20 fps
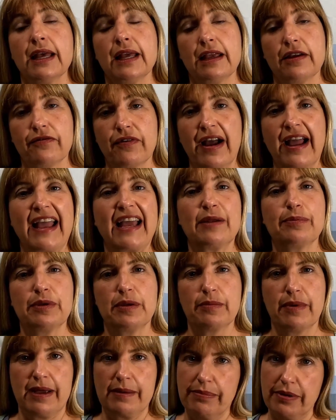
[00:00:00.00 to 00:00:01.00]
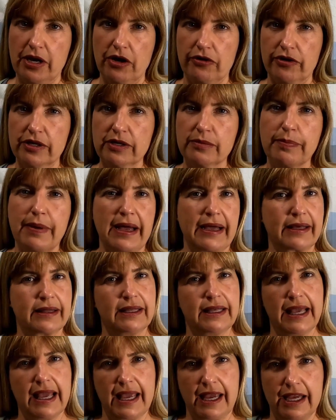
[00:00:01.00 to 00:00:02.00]
if I had been my parent back at
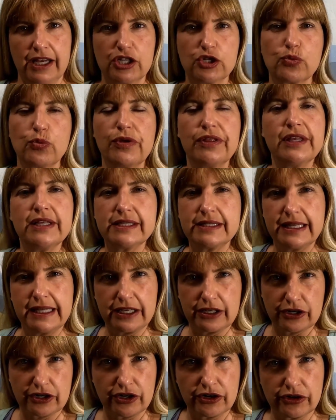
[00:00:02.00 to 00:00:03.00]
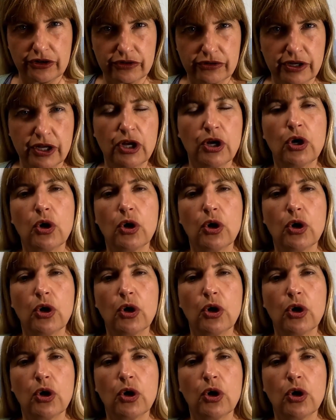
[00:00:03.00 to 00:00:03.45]
the age when this thing occurred,